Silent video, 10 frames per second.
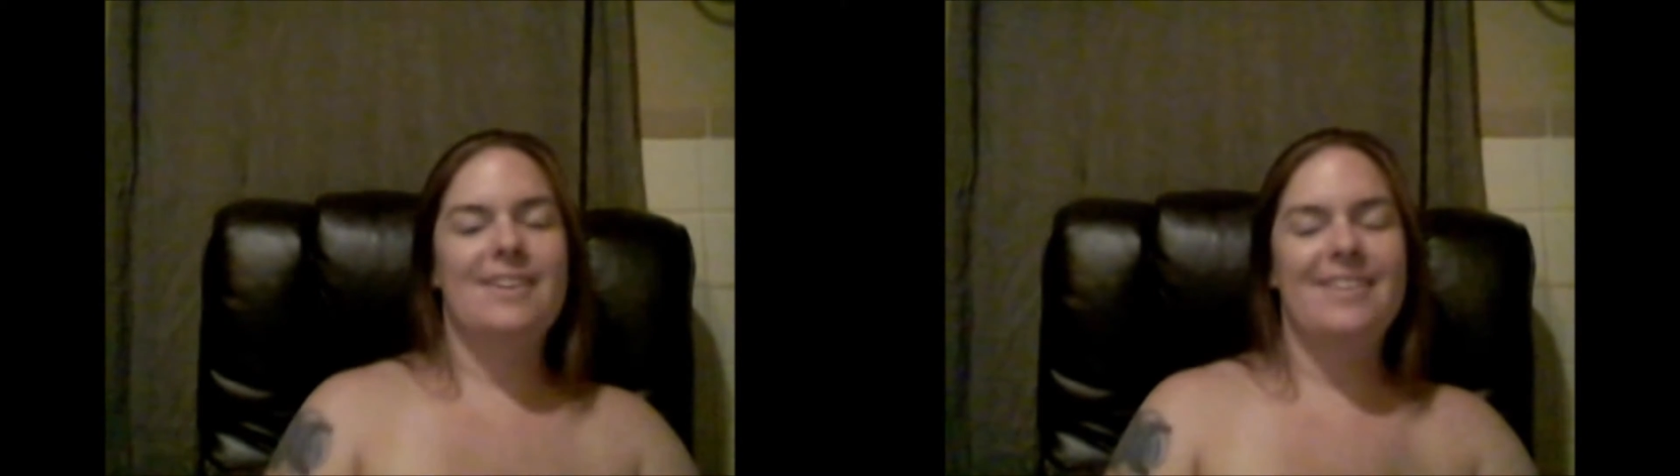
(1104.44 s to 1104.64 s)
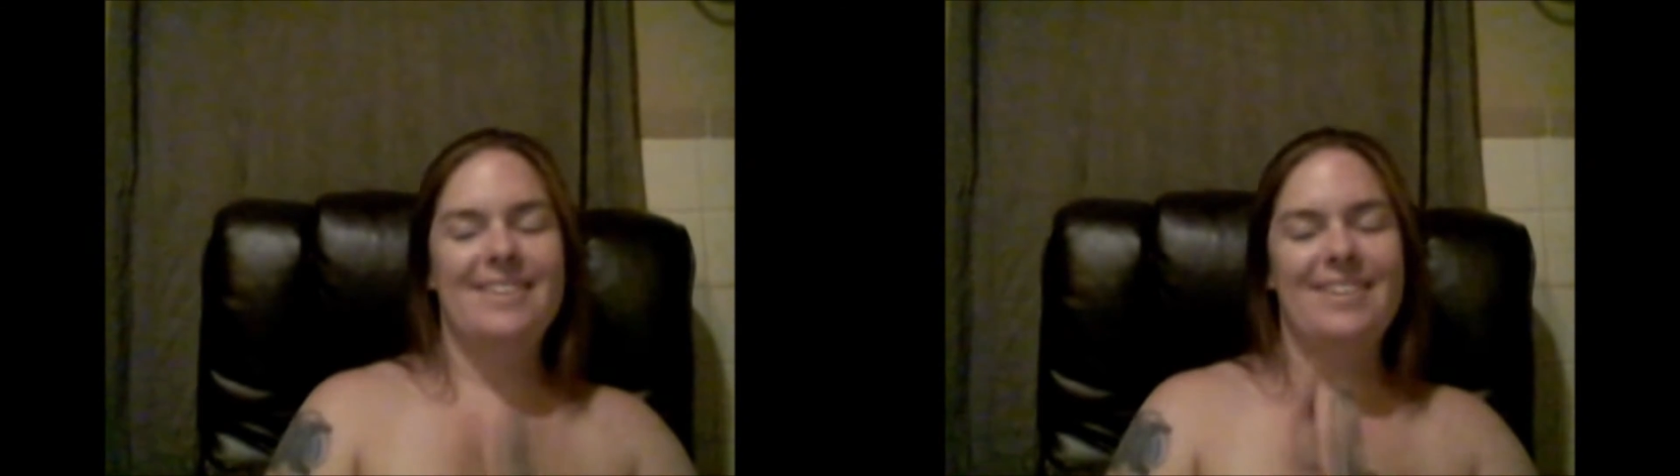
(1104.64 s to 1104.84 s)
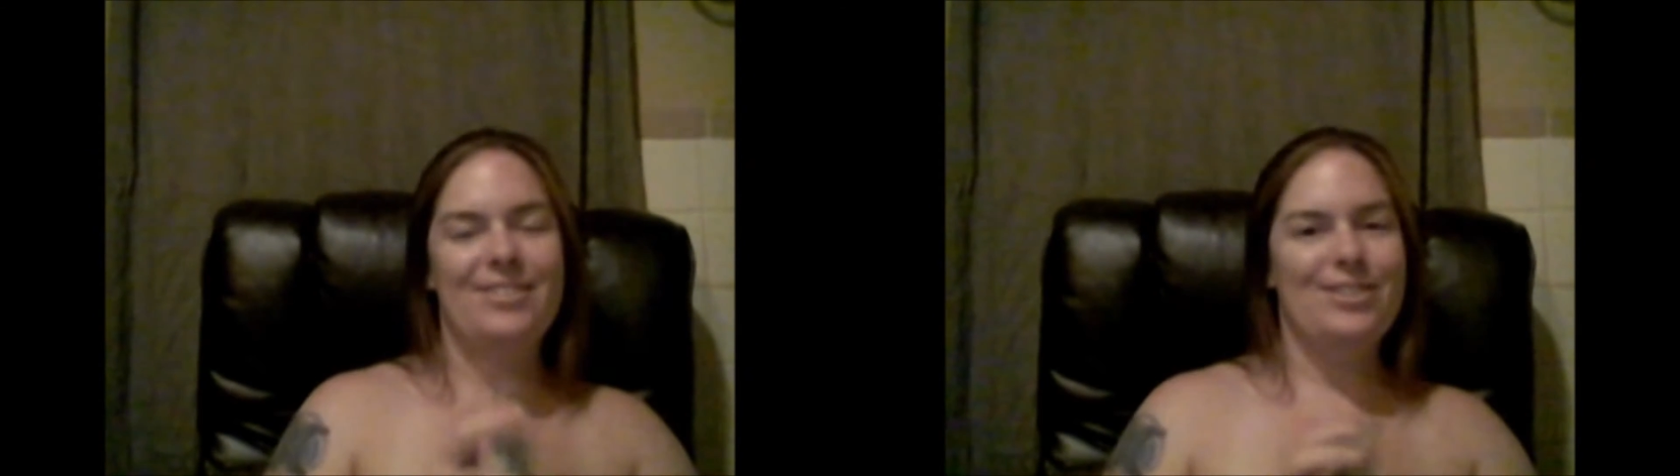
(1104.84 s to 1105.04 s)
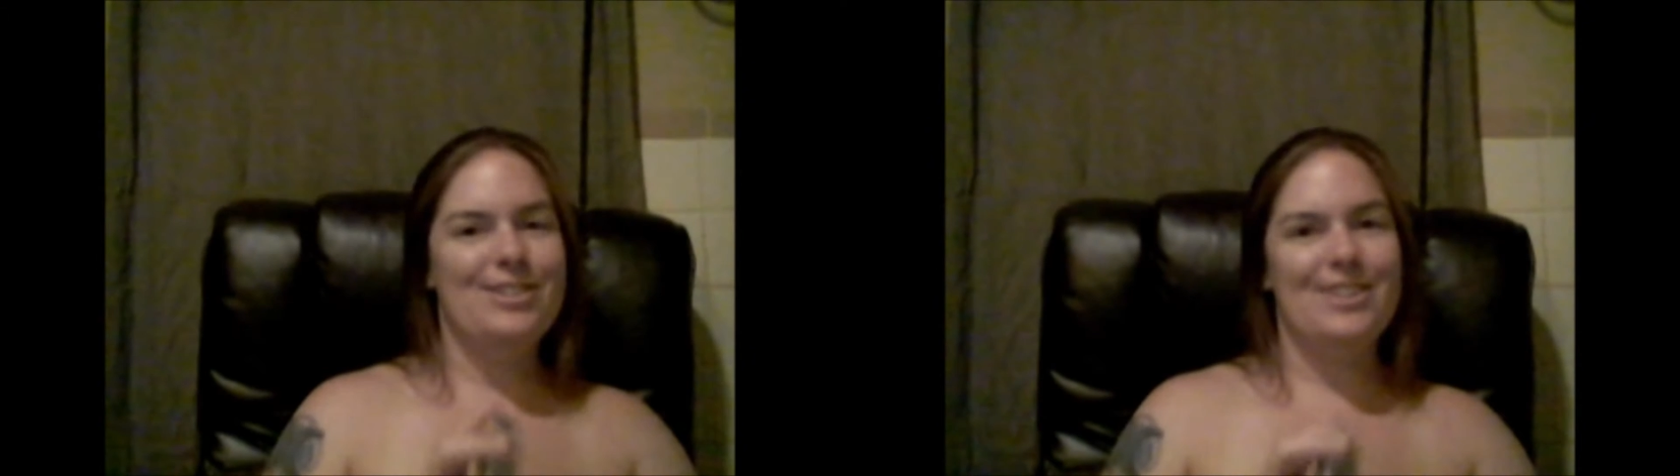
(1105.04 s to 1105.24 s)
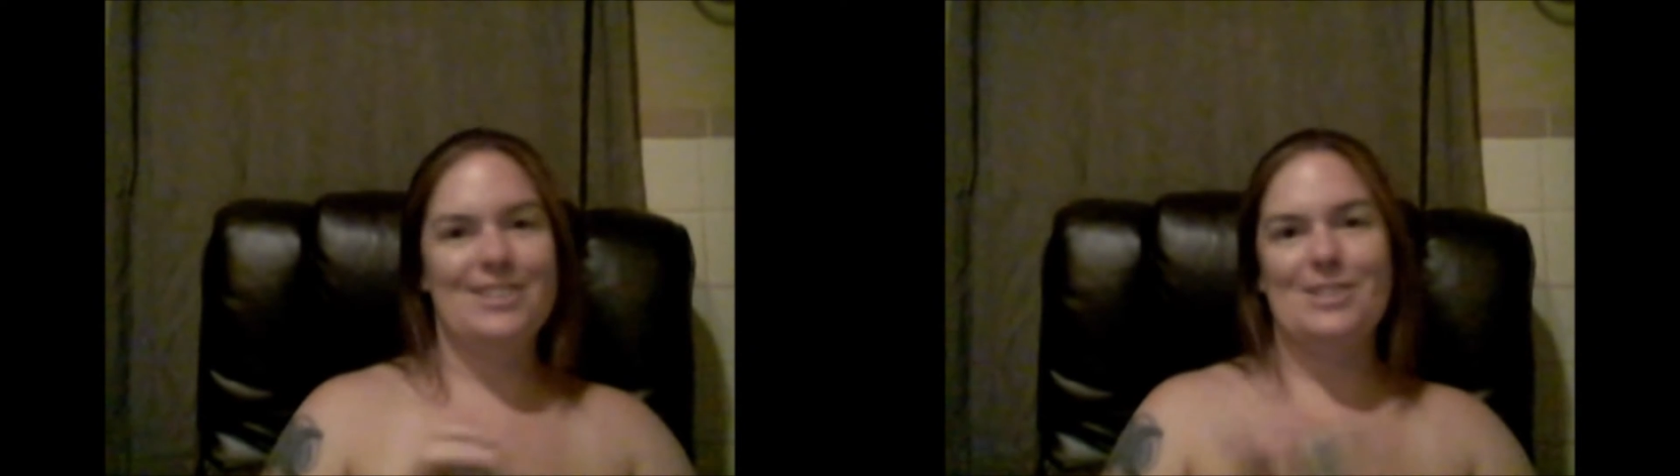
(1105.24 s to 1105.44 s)
if you
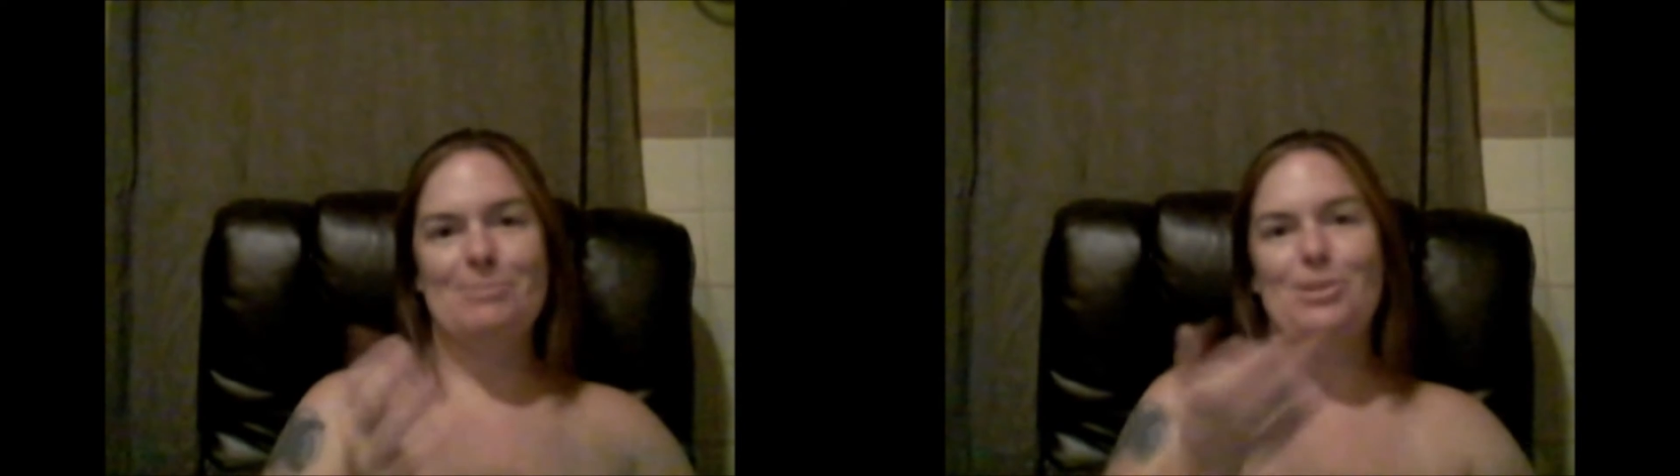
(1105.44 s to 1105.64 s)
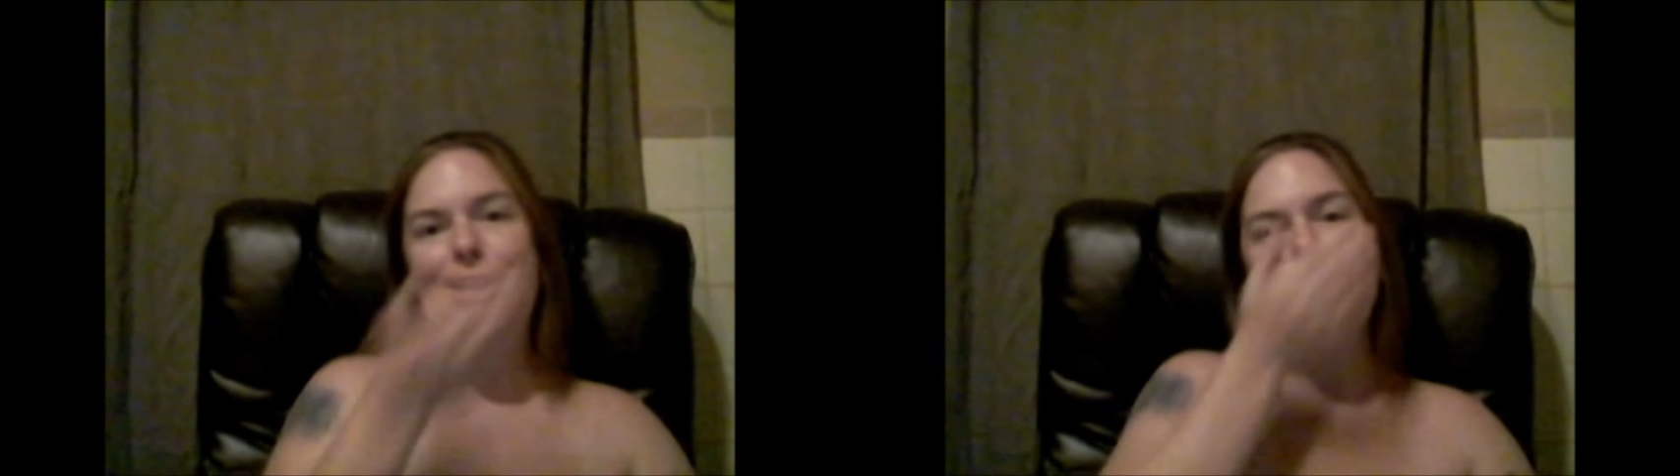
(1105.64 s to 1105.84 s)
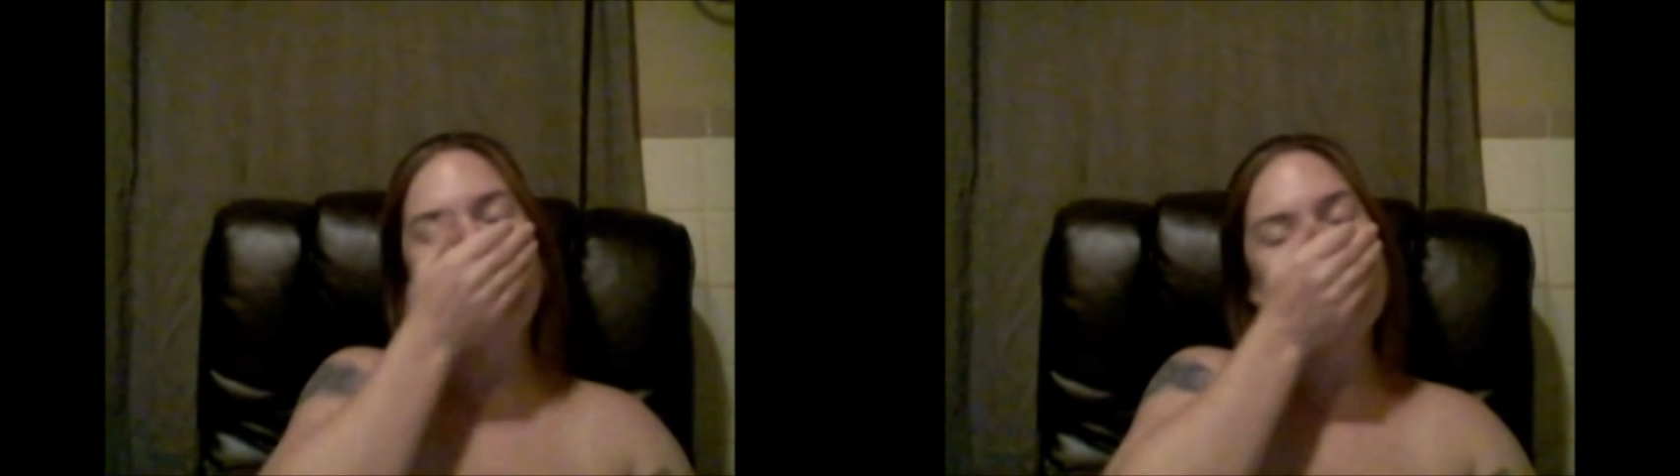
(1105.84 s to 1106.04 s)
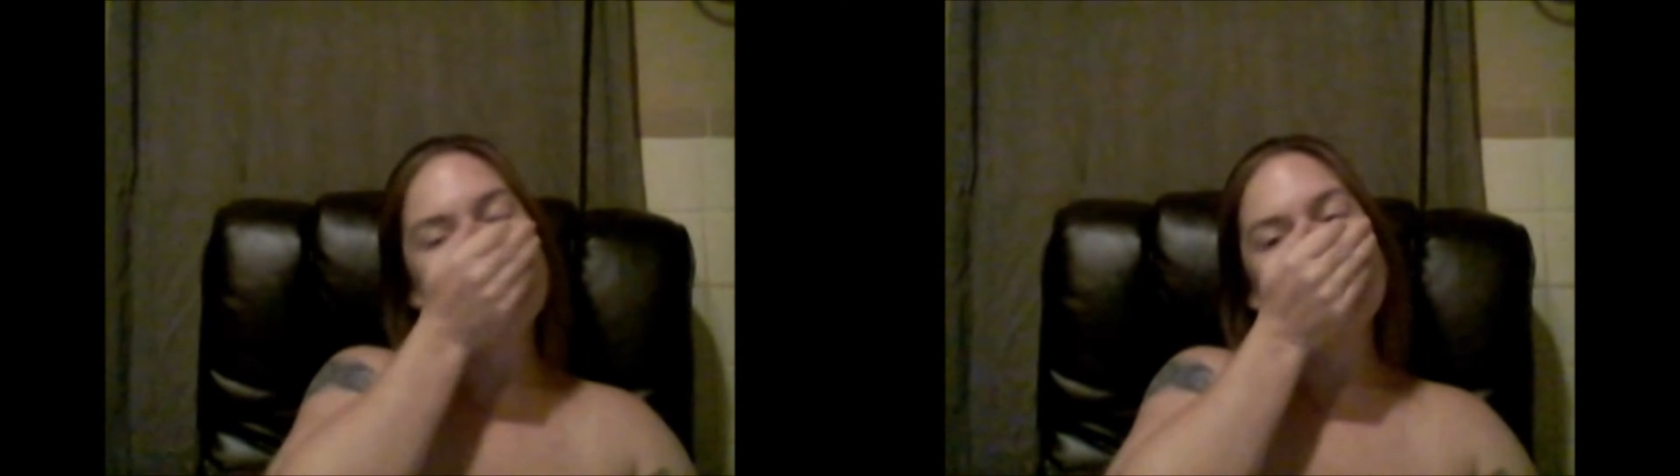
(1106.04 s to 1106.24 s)
touch some change.